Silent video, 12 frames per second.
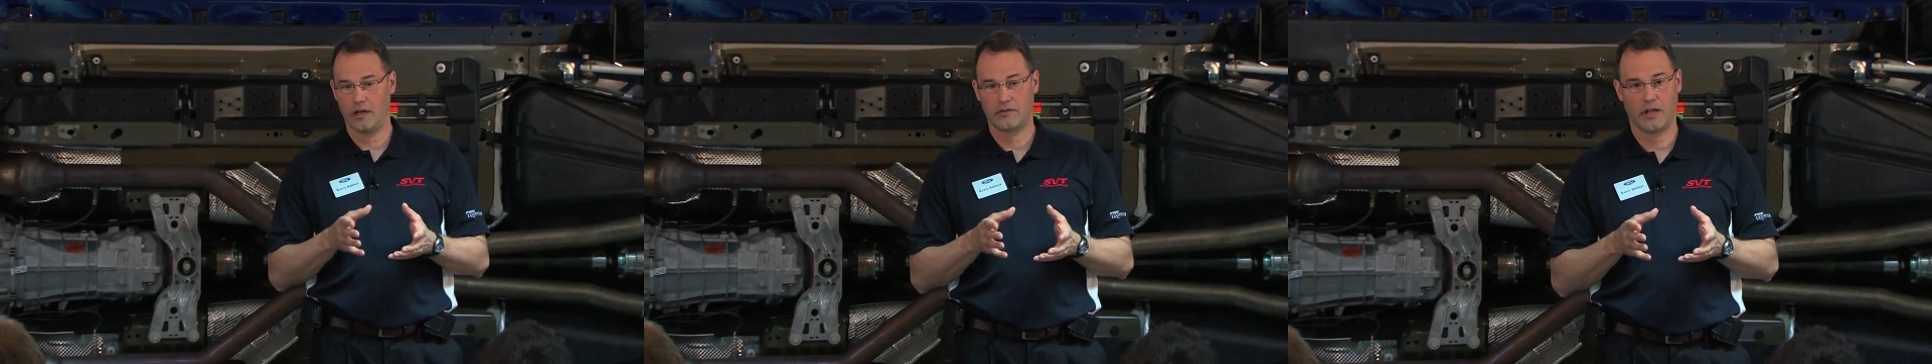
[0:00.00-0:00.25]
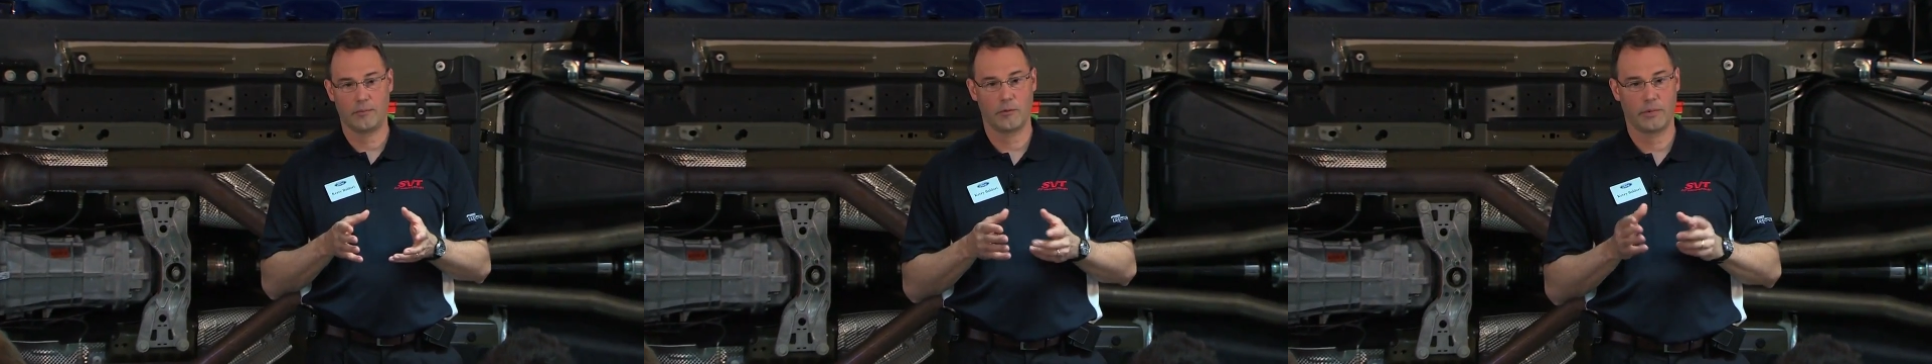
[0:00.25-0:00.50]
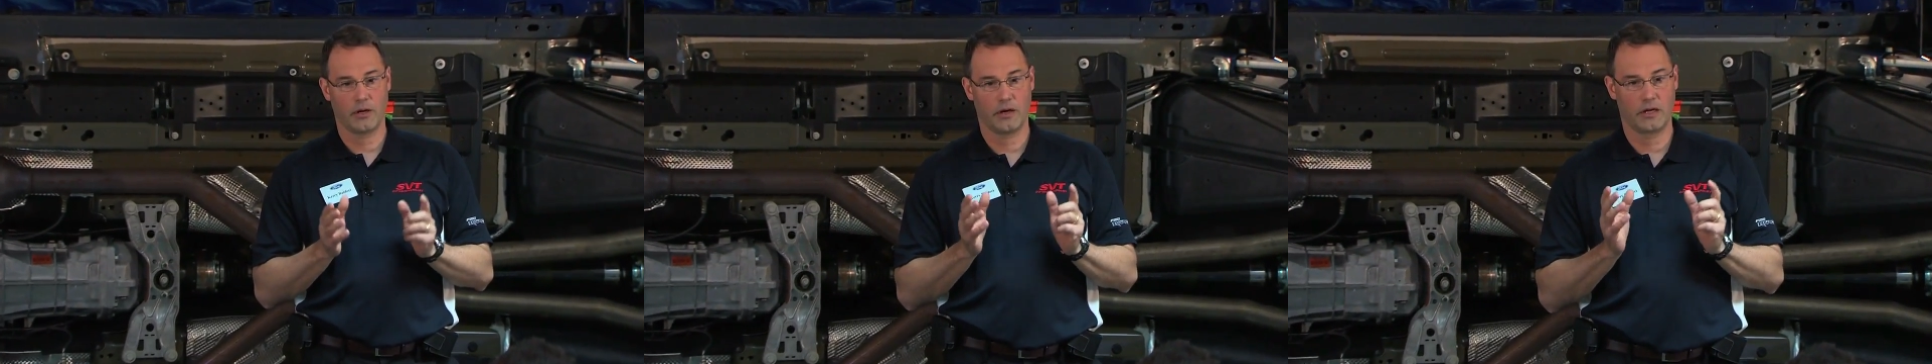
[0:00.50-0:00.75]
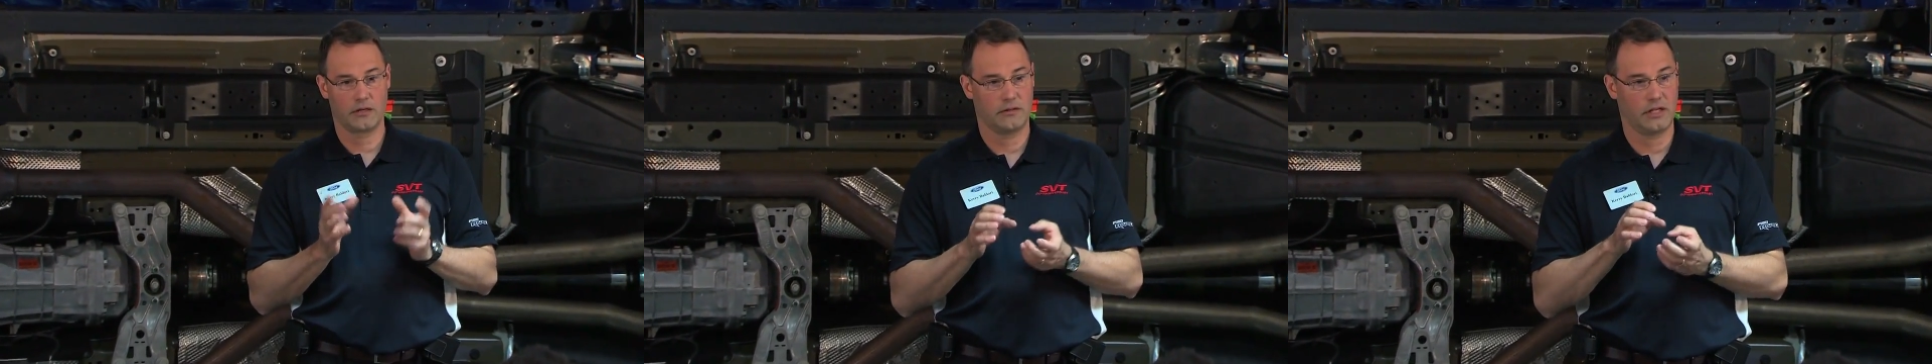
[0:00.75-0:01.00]
taper
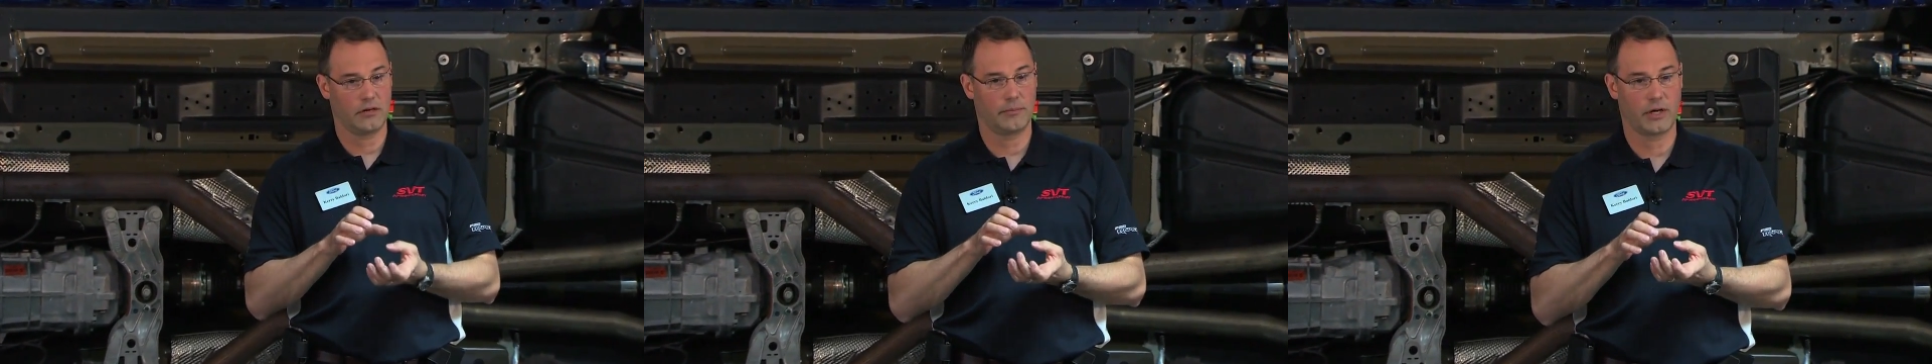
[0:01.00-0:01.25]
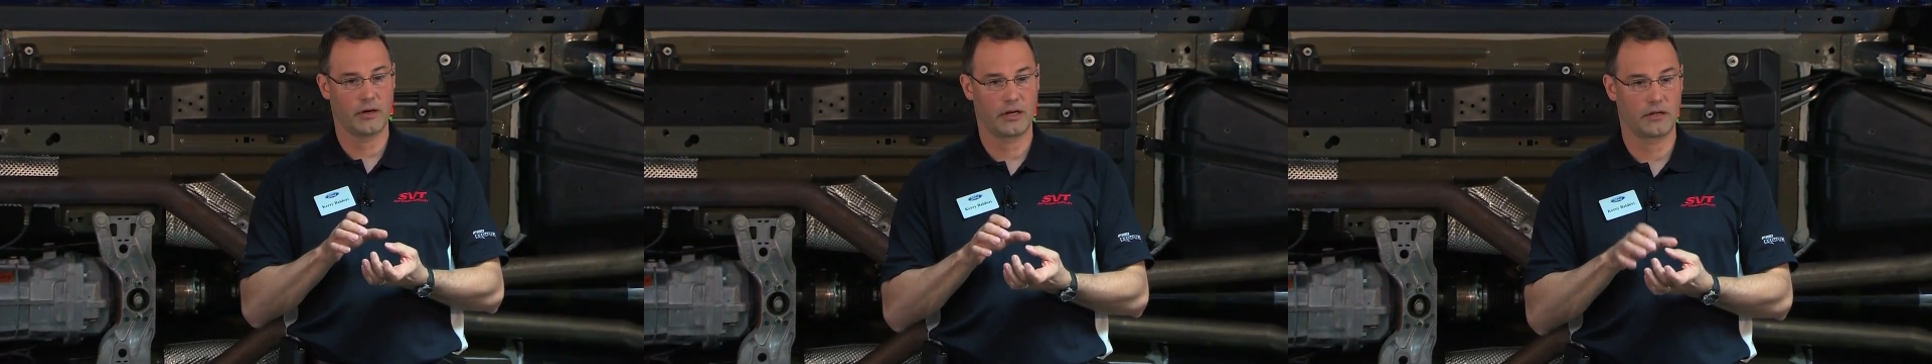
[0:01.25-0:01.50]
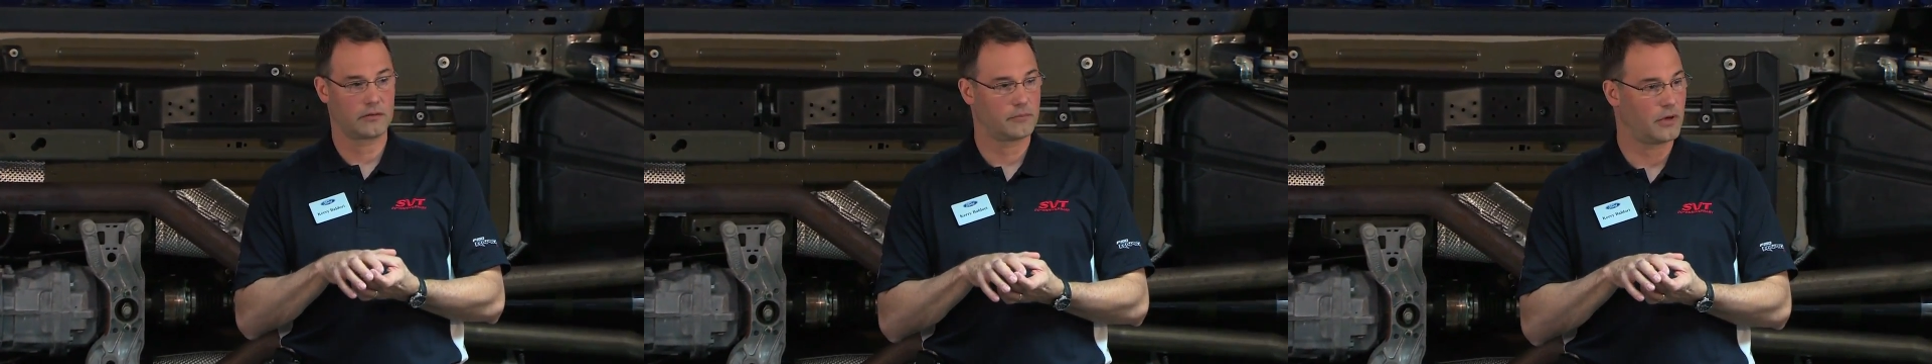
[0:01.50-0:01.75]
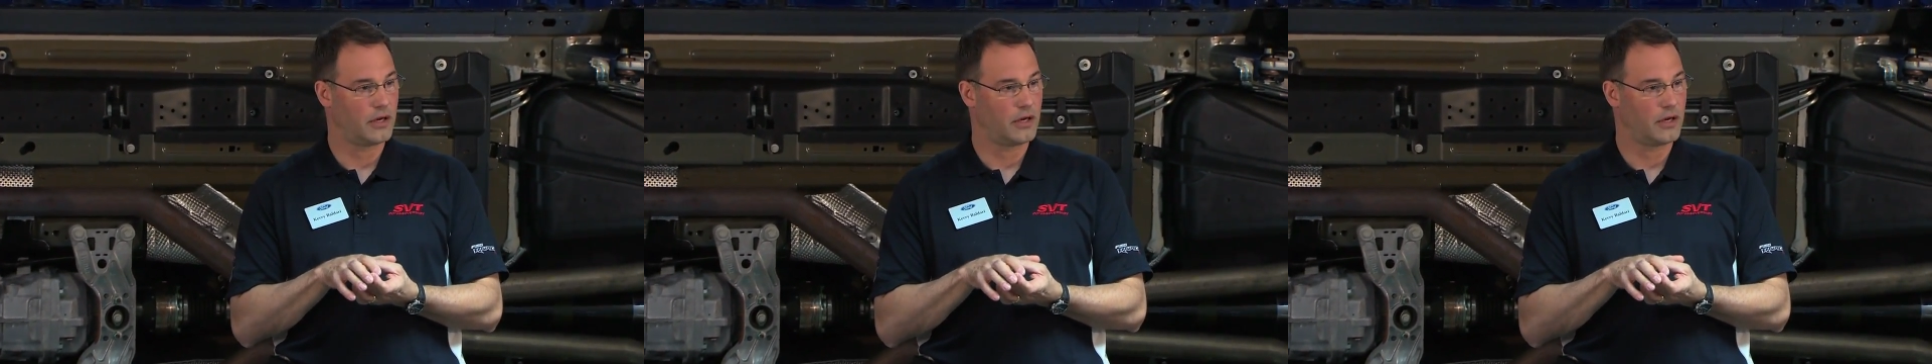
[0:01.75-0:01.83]
bearing, needle bearing